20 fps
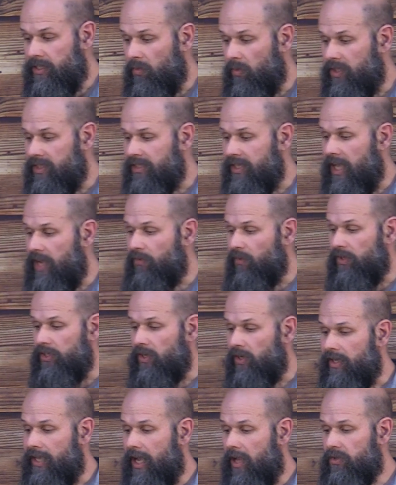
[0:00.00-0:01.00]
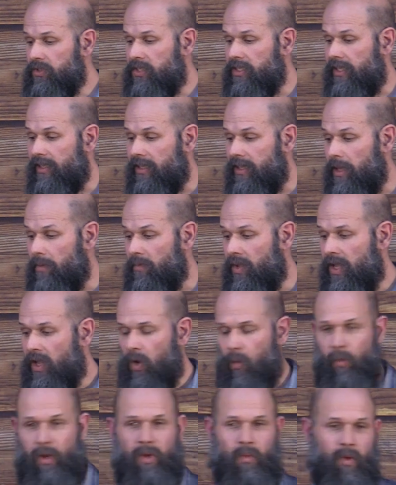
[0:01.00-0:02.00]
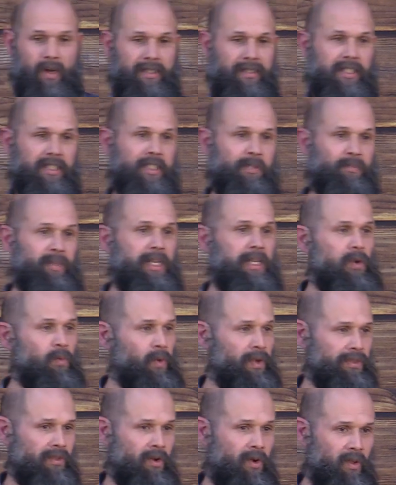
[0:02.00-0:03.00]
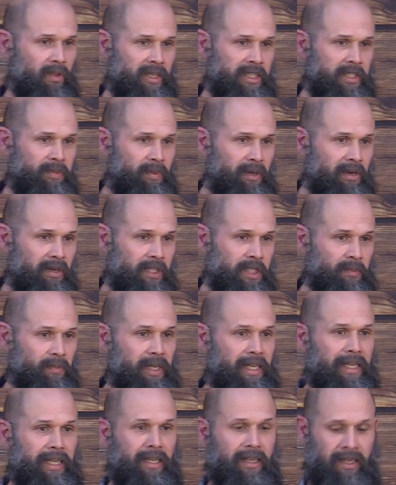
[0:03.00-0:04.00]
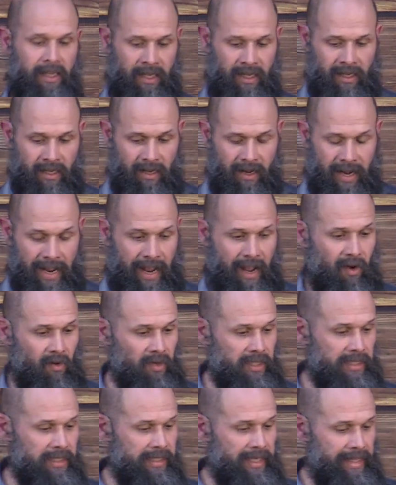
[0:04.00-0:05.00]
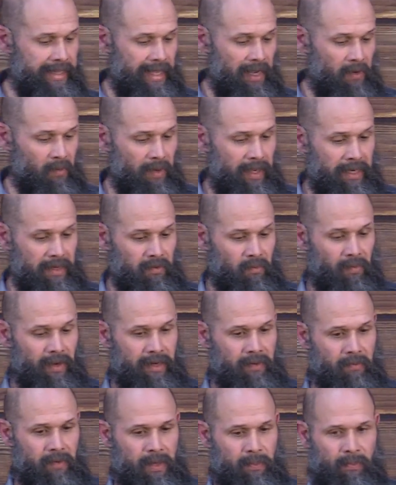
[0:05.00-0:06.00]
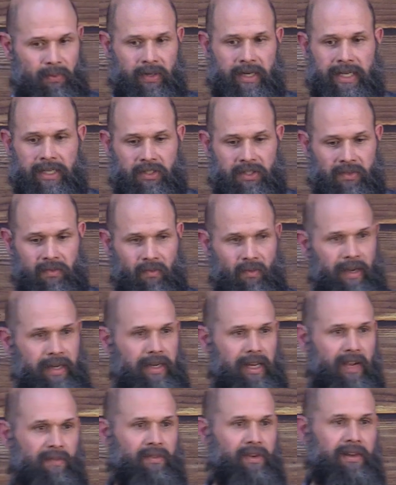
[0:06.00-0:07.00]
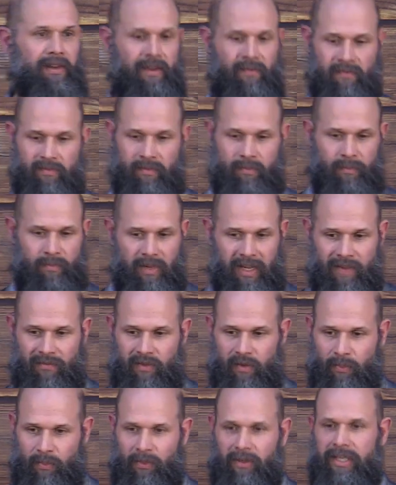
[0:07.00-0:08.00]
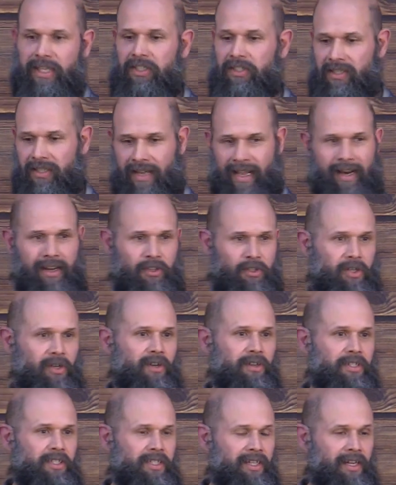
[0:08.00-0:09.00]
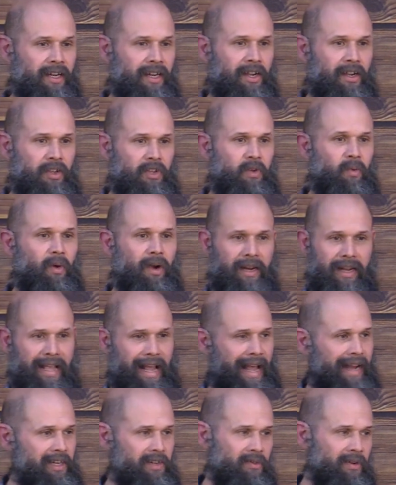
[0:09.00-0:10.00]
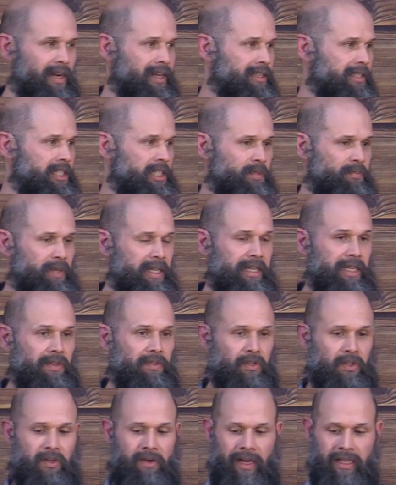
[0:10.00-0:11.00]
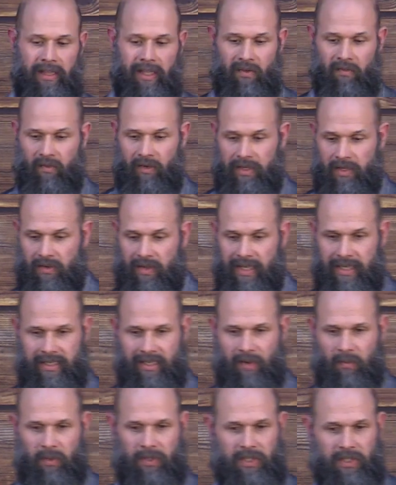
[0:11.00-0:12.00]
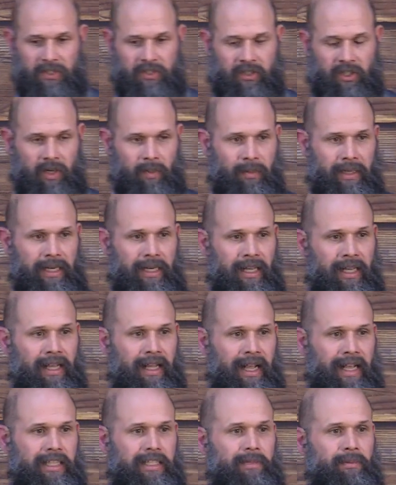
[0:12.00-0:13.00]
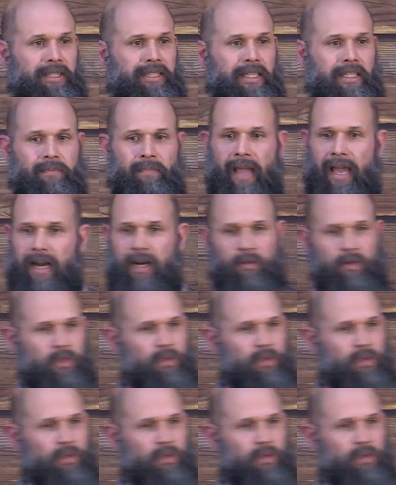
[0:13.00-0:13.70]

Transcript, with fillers: someone's life when you're counseling them. We want to speak what the Holy Spirit is speaking. I always say that when we preach, if you preach at a church, you want God directly speaking through you. I love when you get done with a sermon and somebody says, "Man, it